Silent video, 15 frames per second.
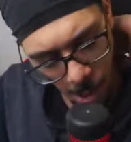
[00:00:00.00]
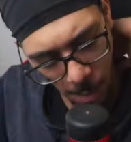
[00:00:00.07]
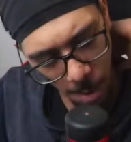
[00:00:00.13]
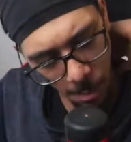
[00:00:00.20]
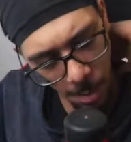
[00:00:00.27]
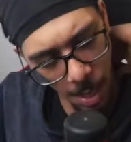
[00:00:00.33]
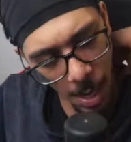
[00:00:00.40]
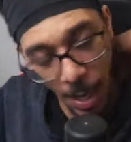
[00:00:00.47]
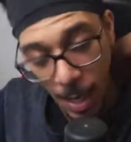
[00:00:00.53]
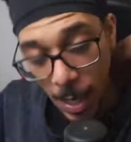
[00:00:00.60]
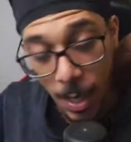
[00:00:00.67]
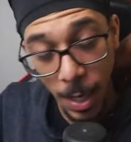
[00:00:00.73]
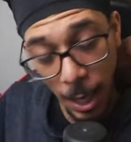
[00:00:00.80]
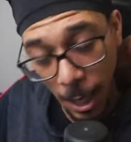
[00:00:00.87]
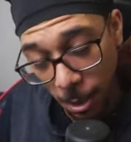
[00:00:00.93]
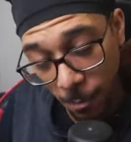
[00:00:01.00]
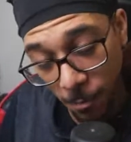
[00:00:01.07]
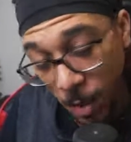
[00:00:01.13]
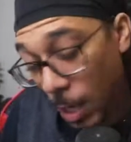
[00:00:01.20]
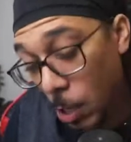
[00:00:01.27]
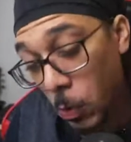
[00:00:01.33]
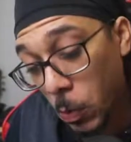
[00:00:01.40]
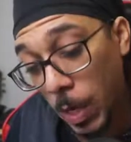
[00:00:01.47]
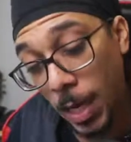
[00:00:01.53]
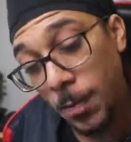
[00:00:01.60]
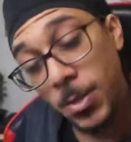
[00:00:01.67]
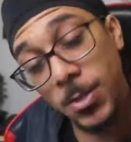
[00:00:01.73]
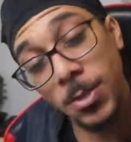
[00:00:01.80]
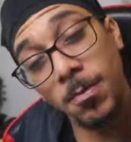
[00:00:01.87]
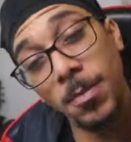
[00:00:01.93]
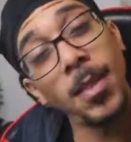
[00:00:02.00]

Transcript: blah, blah, in a video game or something.